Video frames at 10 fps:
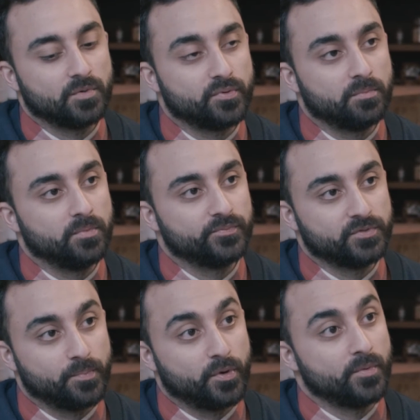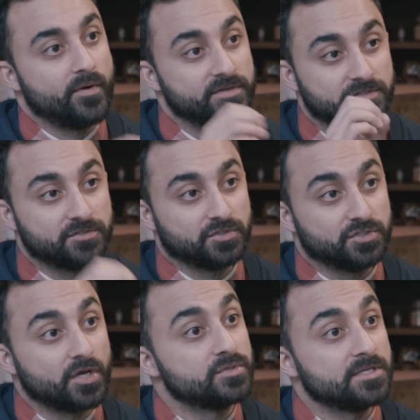point where it's just
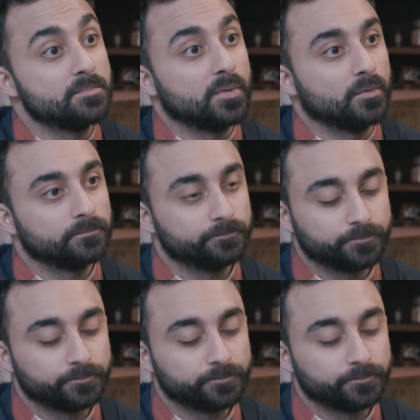so simple.